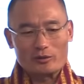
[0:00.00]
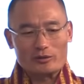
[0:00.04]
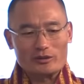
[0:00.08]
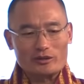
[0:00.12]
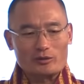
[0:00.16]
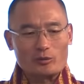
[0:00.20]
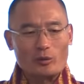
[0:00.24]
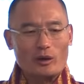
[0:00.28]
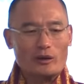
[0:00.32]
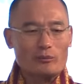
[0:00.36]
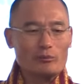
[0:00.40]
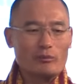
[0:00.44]

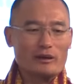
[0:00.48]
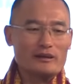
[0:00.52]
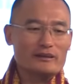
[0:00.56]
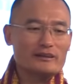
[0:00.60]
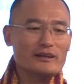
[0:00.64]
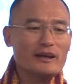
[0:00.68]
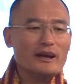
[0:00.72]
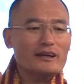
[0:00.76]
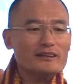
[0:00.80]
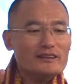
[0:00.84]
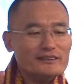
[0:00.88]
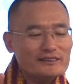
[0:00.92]
is 1 month.
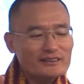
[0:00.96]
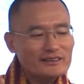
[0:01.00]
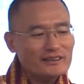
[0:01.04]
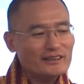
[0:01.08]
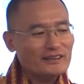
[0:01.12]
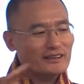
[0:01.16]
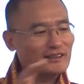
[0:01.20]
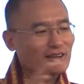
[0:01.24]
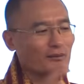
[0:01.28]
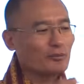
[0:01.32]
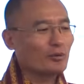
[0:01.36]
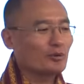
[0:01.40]
The other
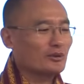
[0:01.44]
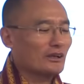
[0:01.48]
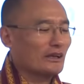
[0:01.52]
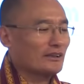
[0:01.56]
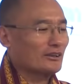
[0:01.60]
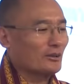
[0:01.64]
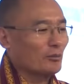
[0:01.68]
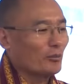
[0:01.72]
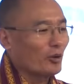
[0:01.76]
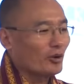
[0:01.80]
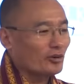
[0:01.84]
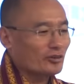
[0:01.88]
thing about our
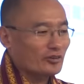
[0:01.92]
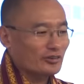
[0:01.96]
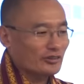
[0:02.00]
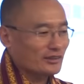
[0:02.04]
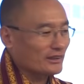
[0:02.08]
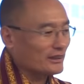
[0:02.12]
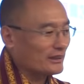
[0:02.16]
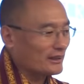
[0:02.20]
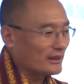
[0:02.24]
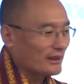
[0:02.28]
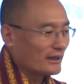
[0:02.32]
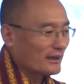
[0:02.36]

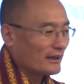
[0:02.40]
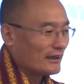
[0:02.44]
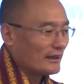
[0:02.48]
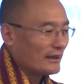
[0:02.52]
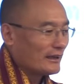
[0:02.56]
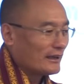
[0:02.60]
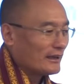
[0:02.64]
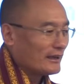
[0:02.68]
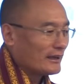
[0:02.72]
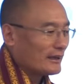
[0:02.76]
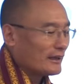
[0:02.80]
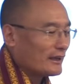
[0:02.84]
democracy
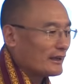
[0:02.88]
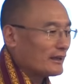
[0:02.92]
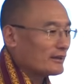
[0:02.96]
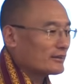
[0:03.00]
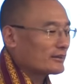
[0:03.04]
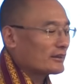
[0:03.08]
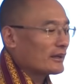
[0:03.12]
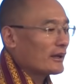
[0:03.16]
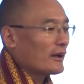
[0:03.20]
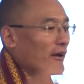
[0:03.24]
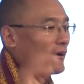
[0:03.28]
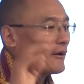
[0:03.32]

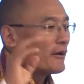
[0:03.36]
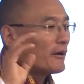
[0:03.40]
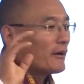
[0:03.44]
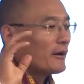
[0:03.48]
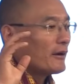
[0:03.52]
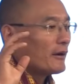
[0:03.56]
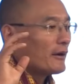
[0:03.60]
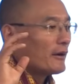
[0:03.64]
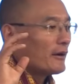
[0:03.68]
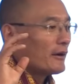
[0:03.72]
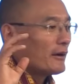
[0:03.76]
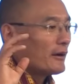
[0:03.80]
is
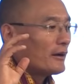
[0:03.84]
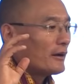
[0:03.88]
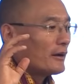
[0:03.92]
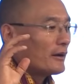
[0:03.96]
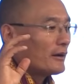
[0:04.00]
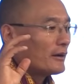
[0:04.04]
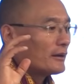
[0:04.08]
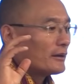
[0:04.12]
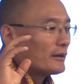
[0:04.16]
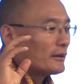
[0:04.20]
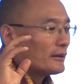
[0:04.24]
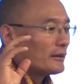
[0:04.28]

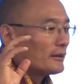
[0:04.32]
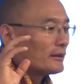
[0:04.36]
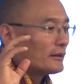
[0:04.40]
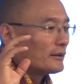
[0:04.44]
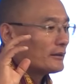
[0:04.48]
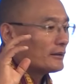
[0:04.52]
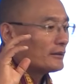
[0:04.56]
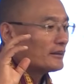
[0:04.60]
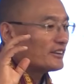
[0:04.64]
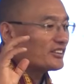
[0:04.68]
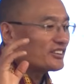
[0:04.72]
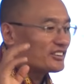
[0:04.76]

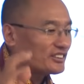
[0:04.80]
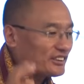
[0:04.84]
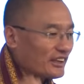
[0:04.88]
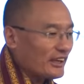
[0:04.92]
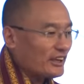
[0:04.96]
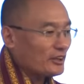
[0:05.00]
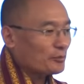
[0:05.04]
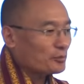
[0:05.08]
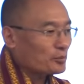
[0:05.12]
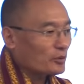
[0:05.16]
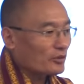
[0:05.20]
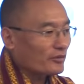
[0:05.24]
the
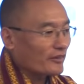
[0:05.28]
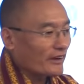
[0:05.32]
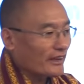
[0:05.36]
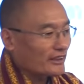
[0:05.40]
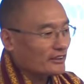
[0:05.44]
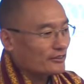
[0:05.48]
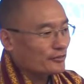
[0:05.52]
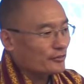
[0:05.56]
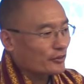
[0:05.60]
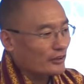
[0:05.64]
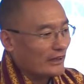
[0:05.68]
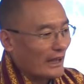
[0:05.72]
state
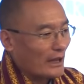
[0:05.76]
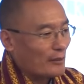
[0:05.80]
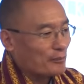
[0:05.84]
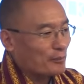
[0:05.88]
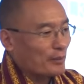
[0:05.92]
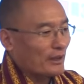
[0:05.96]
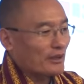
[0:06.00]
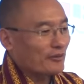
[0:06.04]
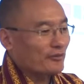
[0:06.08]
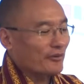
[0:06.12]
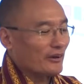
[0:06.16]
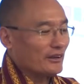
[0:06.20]
provides for
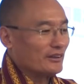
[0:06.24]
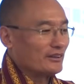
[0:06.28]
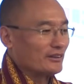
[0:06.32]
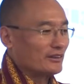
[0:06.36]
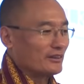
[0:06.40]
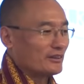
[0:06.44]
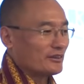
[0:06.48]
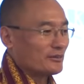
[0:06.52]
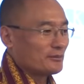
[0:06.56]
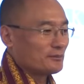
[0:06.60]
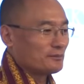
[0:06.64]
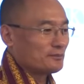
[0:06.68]
campaign
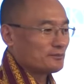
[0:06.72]
funds.